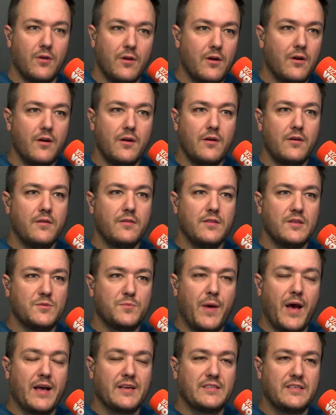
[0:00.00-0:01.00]
Mm-hmm. this
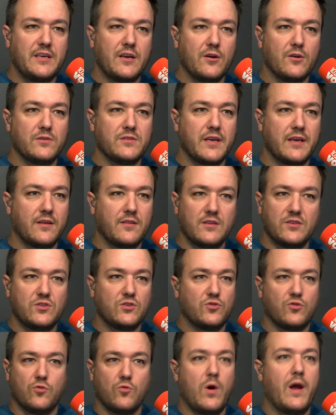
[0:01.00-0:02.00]
past year. It's like, this is
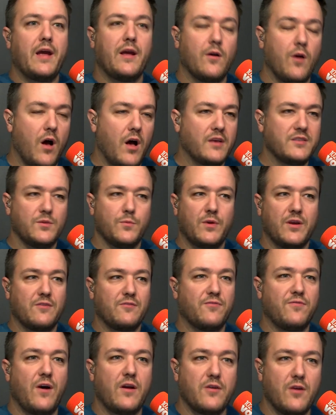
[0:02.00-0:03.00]
great. Awesome. We can
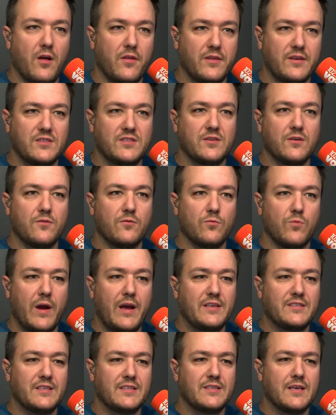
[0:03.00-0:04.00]
fund all these
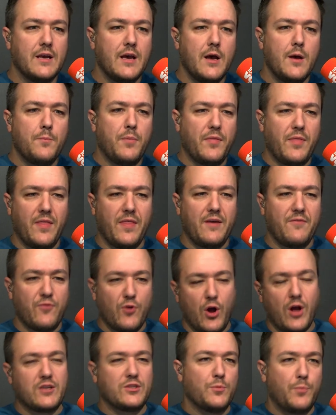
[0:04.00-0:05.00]
raises. But then they
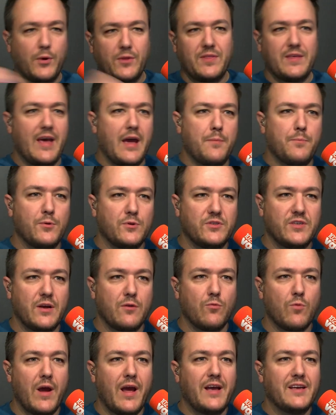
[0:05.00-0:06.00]
forgot to put the 8%
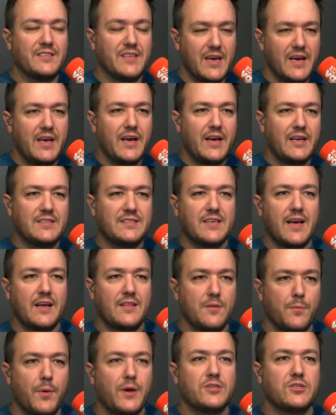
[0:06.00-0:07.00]
raise inside
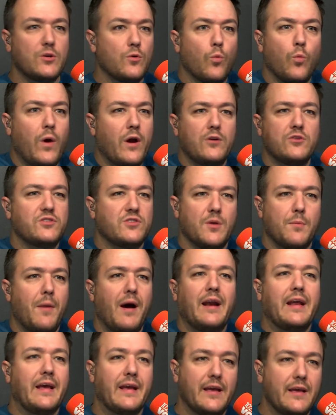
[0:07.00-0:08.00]
the budget. Where's the
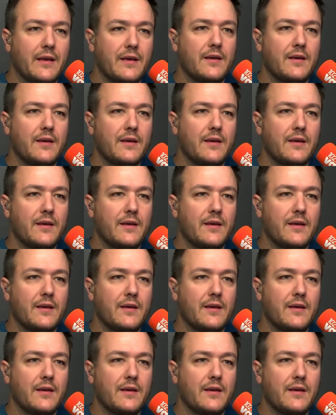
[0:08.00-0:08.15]
money? Right.